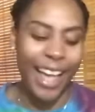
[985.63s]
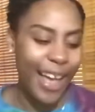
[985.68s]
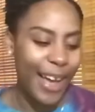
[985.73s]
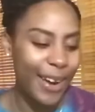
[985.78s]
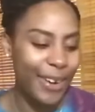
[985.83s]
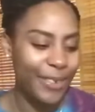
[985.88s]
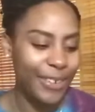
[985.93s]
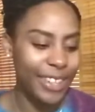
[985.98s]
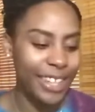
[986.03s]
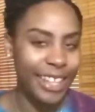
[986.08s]

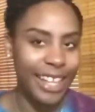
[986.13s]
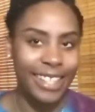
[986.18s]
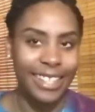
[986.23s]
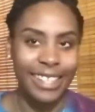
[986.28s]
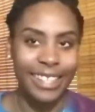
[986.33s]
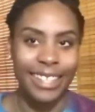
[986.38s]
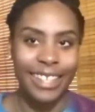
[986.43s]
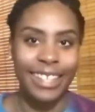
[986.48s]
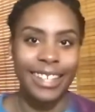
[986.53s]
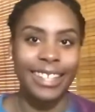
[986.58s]
You know,
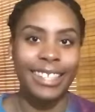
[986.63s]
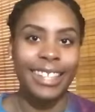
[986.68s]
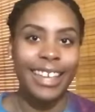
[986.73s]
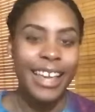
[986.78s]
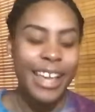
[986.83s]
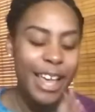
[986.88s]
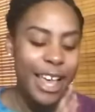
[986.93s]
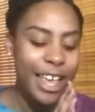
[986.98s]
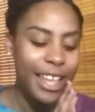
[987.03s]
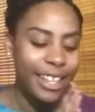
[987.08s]
whether it's
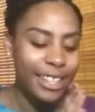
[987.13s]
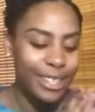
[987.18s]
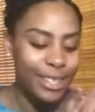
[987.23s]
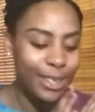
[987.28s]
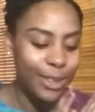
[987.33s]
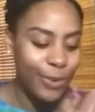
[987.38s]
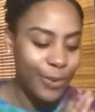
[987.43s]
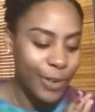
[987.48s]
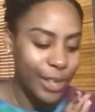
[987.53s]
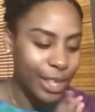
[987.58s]
earthly
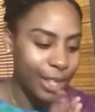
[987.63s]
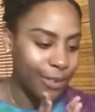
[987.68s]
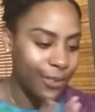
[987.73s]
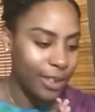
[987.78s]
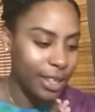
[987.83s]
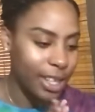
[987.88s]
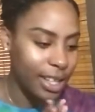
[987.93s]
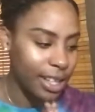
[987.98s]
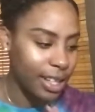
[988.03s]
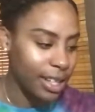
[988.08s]
or
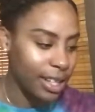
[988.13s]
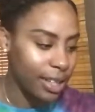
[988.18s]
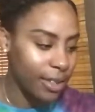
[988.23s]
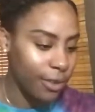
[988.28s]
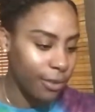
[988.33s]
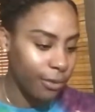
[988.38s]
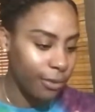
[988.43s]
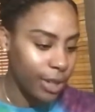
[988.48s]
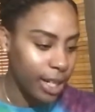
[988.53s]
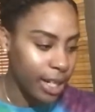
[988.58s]
spiritually, you
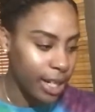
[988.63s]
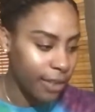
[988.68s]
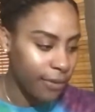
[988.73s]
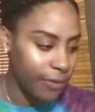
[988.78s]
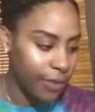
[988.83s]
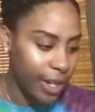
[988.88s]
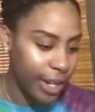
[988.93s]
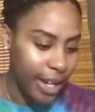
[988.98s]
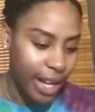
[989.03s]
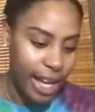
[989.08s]
just bossed the
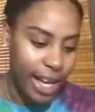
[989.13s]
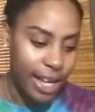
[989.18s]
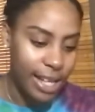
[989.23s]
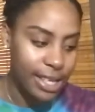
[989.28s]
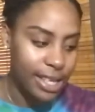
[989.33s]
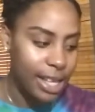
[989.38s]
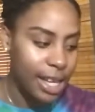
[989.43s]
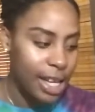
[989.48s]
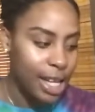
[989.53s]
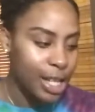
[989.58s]
fuck up.
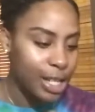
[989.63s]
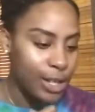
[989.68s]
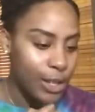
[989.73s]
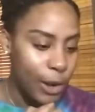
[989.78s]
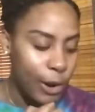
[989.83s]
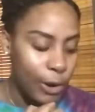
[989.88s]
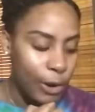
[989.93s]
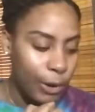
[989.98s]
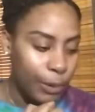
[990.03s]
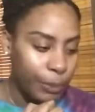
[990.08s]
And I
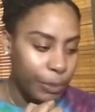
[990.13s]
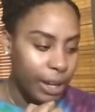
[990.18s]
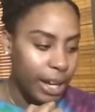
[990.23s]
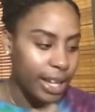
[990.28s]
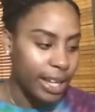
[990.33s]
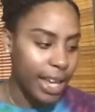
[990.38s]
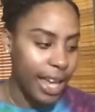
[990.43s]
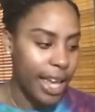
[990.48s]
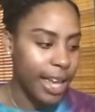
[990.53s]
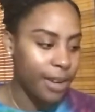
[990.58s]
love it.
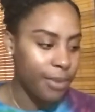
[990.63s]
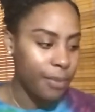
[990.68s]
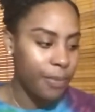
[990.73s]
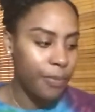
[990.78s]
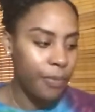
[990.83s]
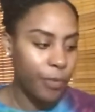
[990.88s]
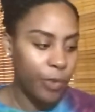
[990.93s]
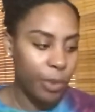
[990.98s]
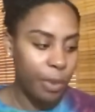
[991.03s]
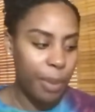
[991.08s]
I
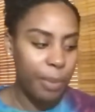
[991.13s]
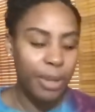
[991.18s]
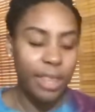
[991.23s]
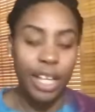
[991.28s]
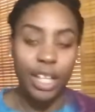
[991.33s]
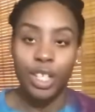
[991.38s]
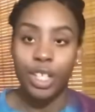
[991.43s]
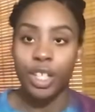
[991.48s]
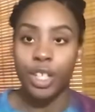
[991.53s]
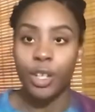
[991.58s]
really like to
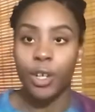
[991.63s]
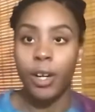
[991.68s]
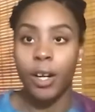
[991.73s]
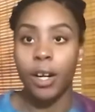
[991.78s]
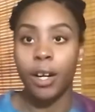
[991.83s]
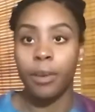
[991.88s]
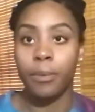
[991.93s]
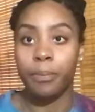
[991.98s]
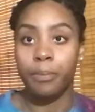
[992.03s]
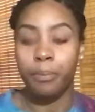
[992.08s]
see this.
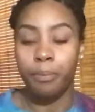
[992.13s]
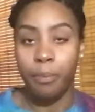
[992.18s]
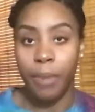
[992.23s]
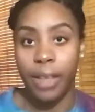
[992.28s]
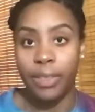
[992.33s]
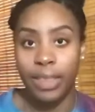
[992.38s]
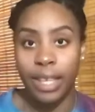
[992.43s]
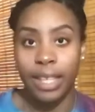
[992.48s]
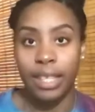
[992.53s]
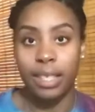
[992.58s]
This is
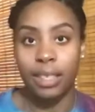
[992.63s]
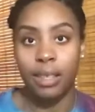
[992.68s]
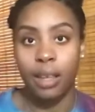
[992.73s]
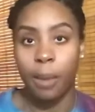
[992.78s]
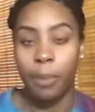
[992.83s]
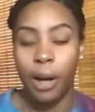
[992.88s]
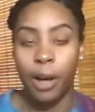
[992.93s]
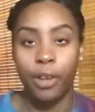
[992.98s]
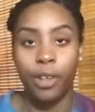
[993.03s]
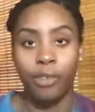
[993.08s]
a really,
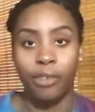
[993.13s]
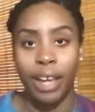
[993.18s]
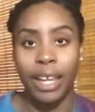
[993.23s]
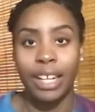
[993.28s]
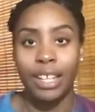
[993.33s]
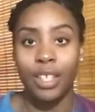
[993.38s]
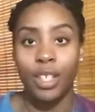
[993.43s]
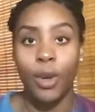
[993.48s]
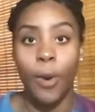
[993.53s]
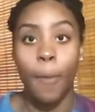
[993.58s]
really good
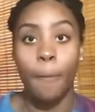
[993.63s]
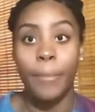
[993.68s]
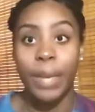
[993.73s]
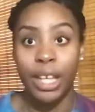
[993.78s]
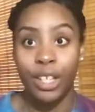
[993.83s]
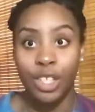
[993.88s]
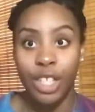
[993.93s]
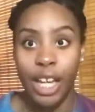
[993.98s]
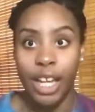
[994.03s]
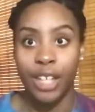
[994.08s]
reading for
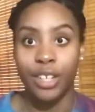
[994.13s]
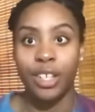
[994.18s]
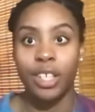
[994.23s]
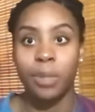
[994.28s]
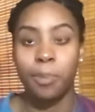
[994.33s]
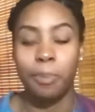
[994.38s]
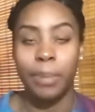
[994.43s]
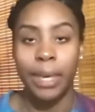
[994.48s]
you guys.